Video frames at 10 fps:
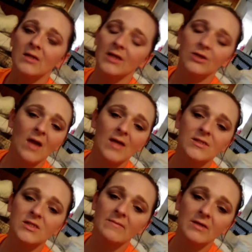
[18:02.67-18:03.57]
Thank you guys
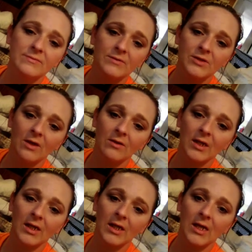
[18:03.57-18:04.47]
so much for
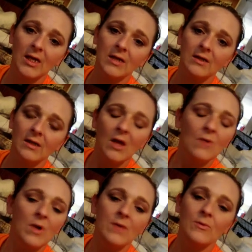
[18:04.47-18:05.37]
tuning in.
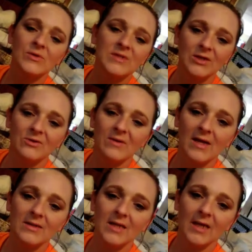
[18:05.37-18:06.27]
We will see you
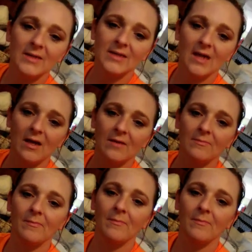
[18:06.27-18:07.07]
guys next time.